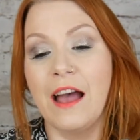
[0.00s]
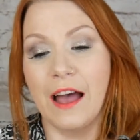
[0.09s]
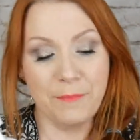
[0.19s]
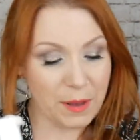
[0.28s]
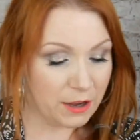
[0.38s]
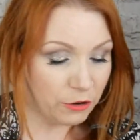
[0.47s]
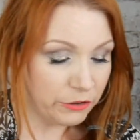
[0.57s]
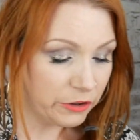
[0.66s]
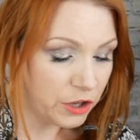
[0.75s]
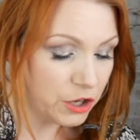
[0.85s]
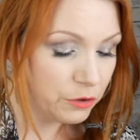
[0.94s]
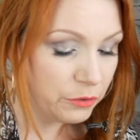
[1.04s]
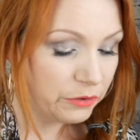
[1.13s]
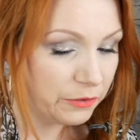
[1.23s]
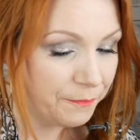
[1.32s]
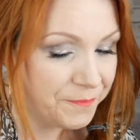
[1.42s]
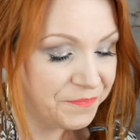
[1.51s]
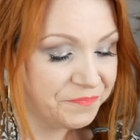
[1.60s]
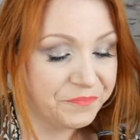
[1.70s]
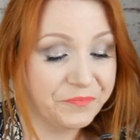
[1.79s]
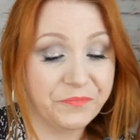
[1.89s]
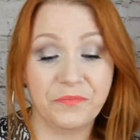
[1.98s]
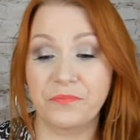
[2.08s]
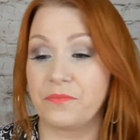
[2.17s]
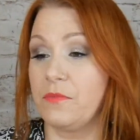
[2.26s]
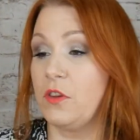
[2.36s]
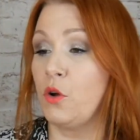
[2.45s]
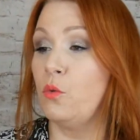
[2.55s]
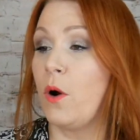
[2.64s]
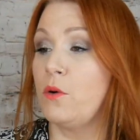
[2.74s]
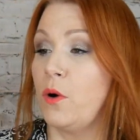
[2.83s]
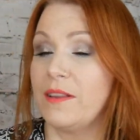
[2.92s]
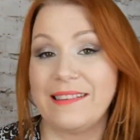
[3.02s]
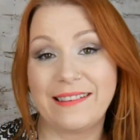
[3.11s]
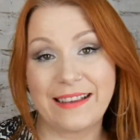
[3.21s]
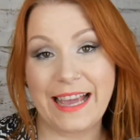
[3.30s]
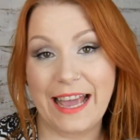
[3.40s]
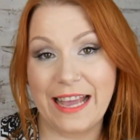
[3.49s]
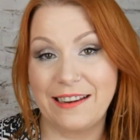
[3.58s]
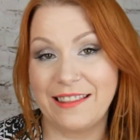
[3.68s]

I also use 1-1 Skin.